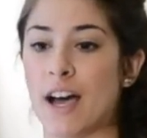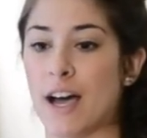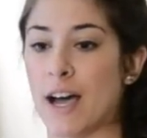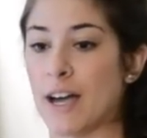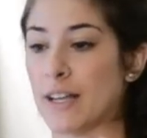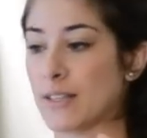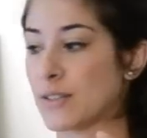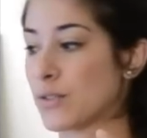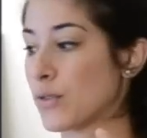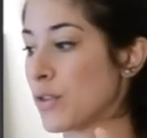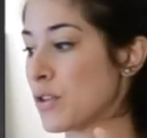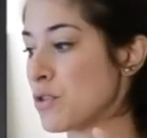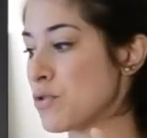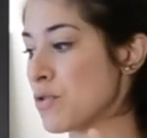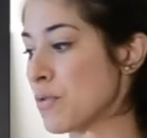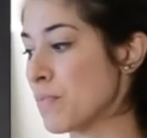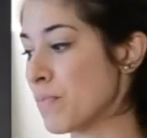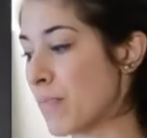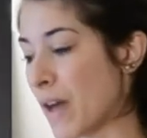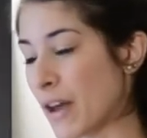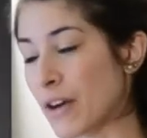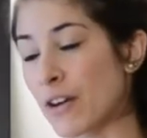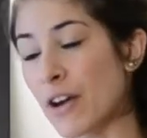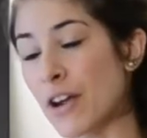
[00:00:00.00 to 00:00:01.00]
so that you can
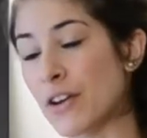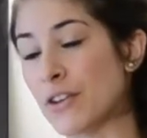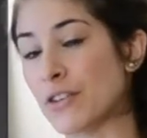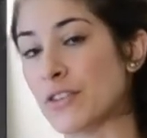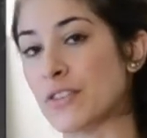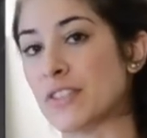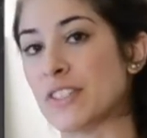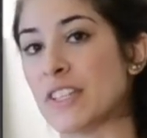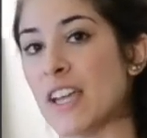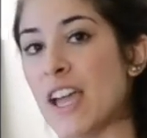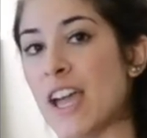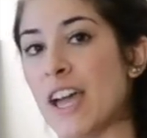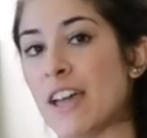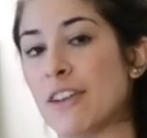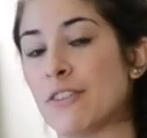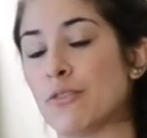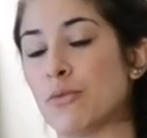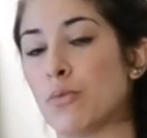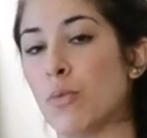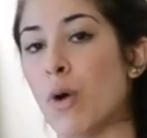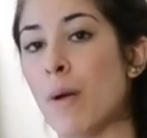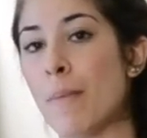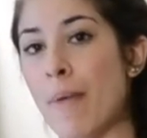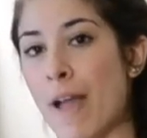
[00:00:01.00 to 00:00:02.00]
better understand
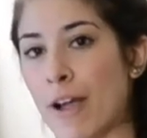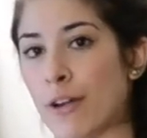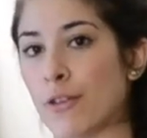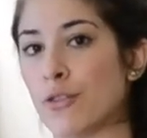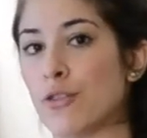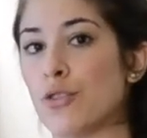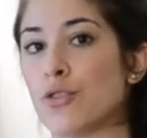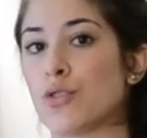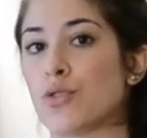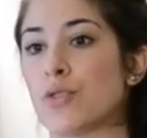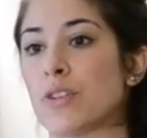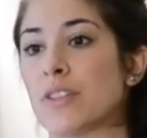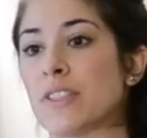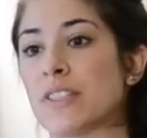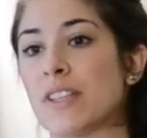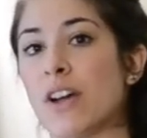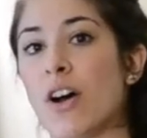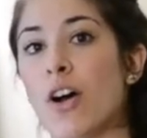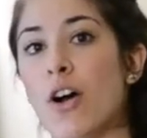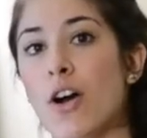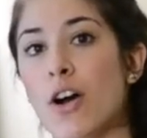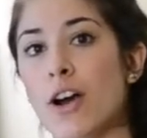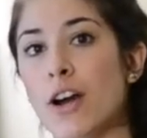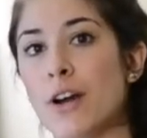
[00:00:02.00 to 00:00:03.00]
what macronutrients
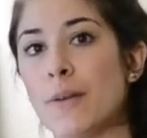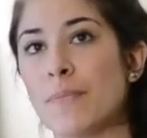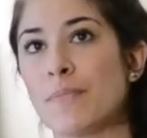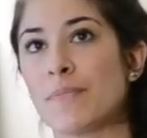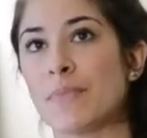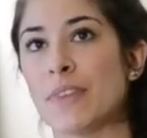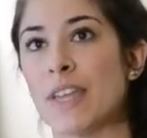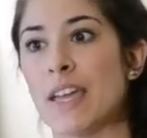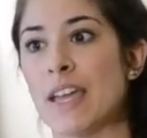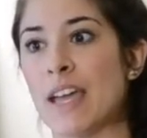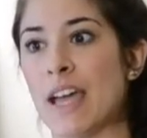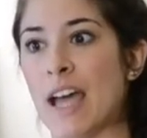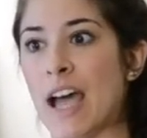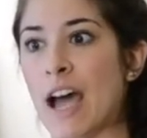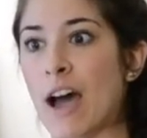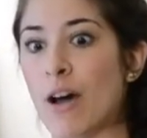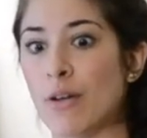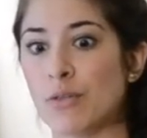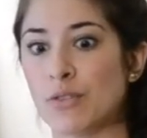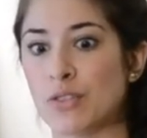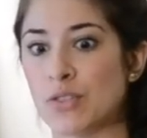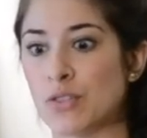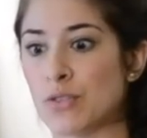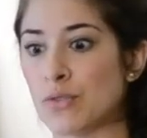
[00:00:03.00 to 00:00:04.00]
are,
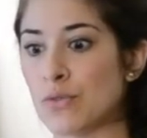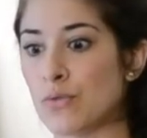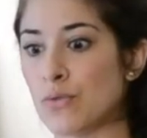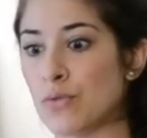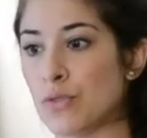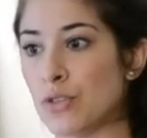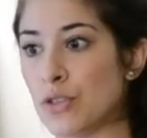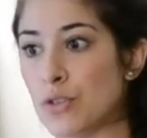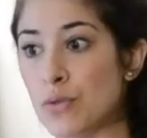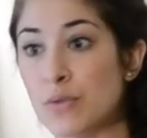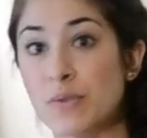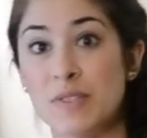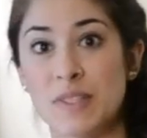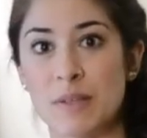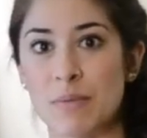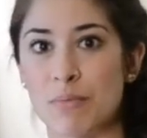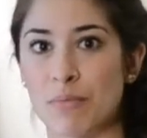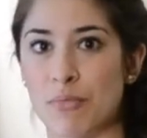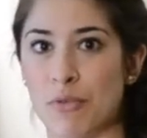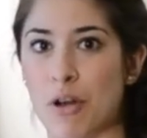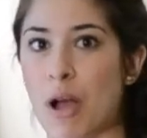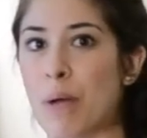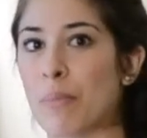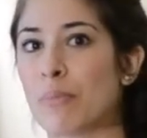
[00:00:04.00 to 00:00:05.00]
how to use them
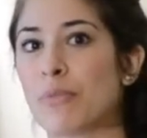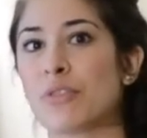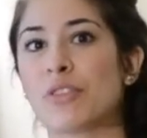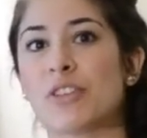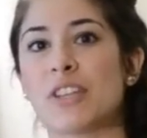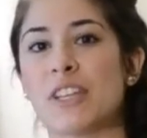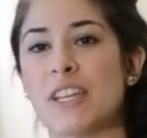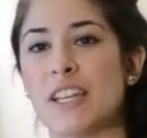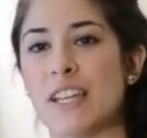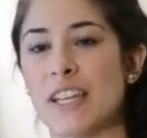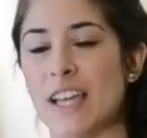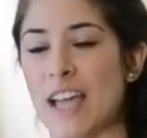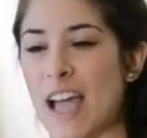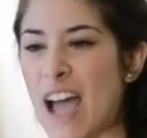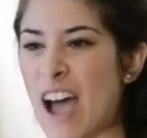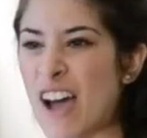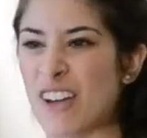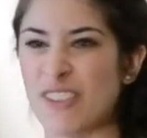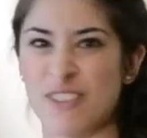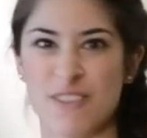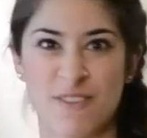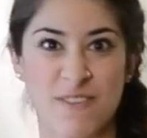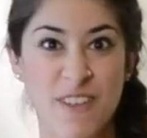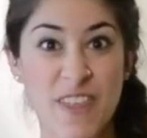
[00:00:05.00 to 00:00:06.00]
properly, how
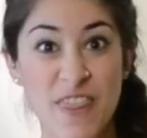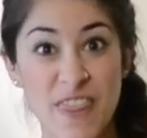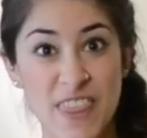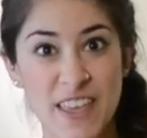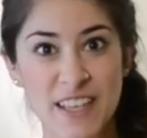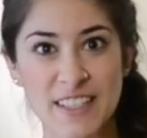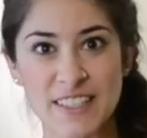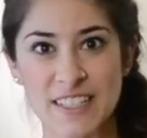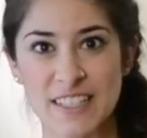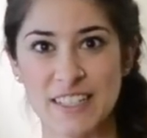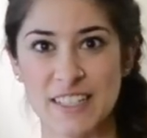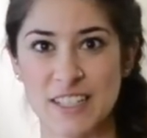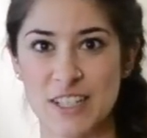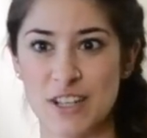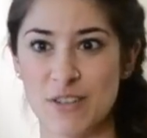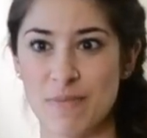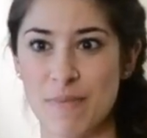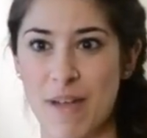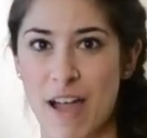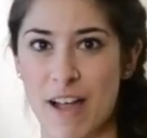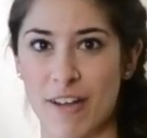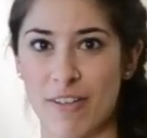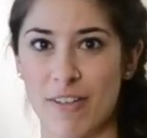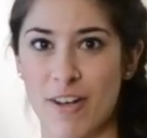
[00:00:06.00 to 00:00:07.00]
to fit things into your
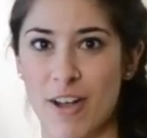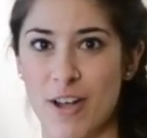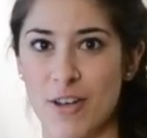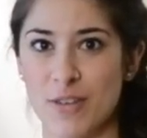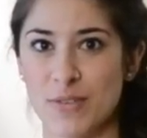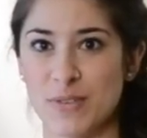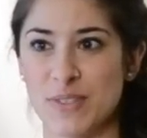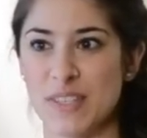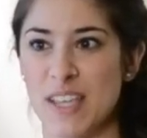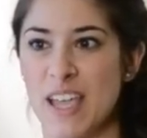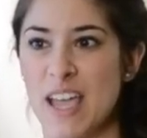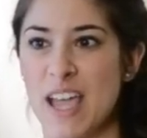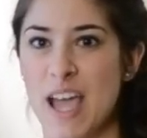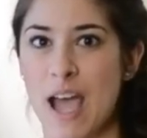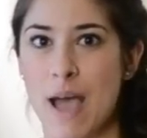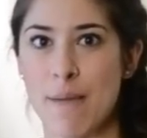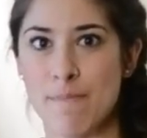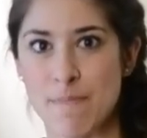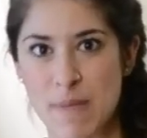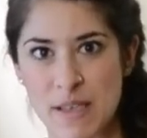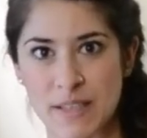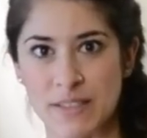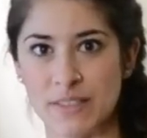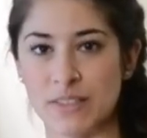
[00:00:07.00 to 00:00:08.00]
macros, and
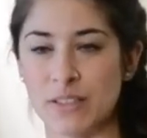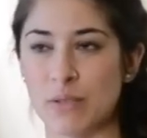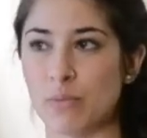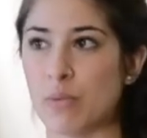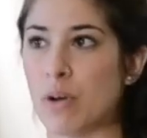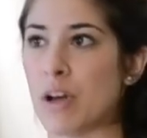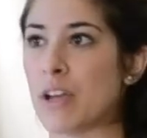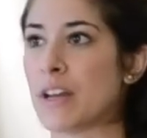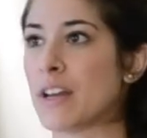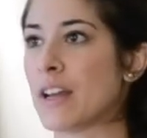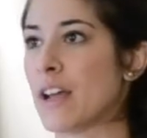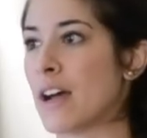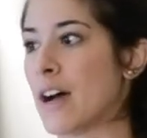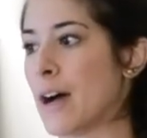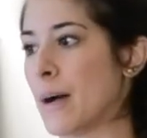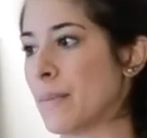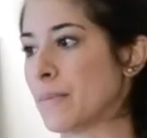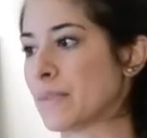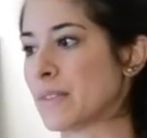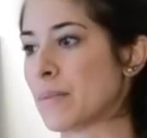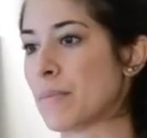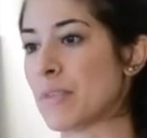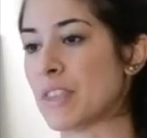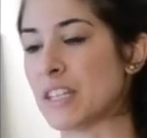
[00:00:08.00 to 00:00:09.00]
basically what
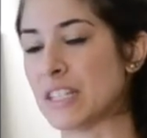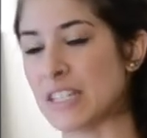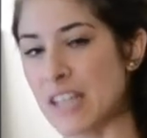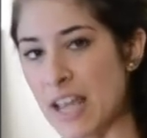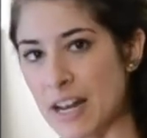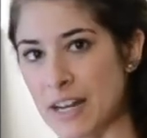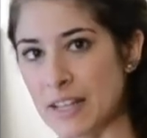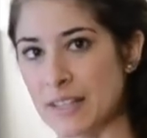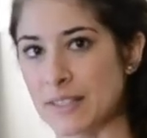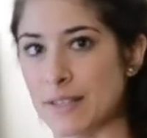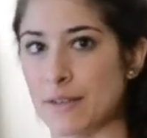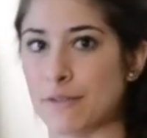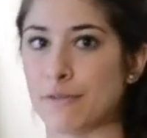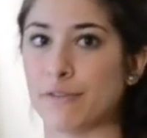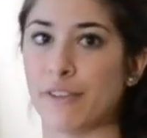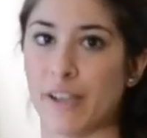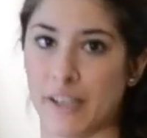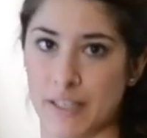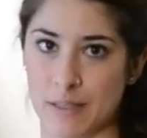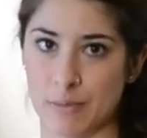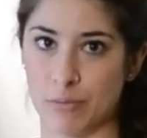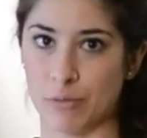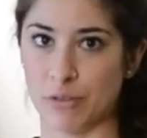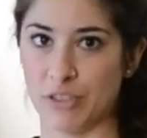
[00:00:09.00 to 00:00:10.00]
some of the tenets of
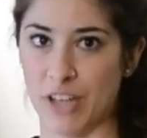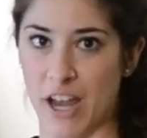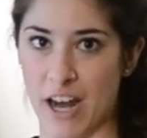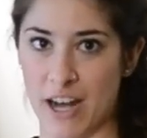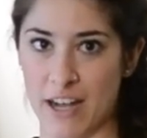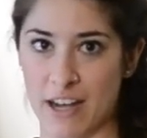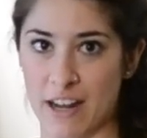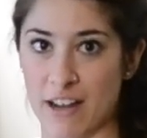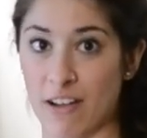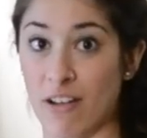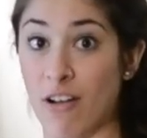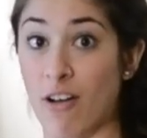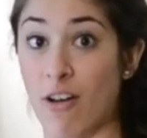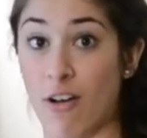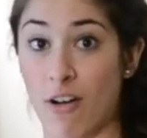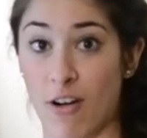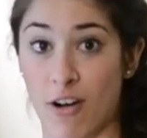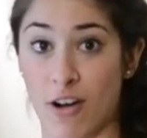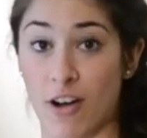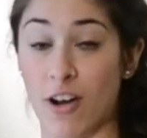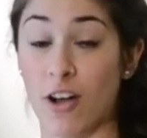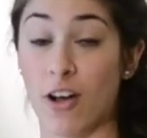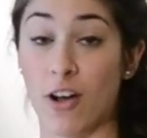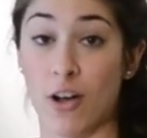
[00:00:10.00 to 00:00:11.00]
flexible dieting
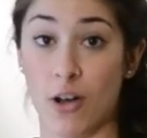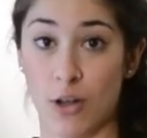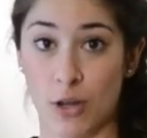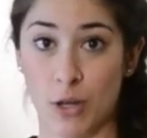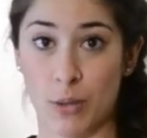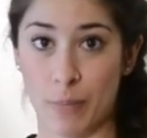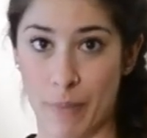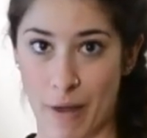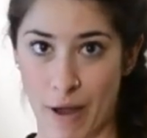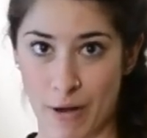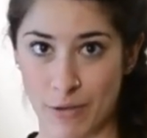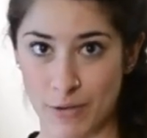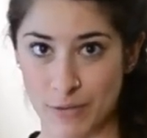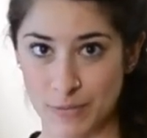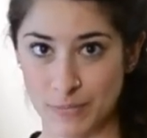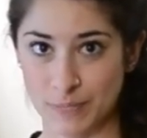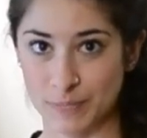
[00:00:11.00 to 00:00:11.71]
are all about.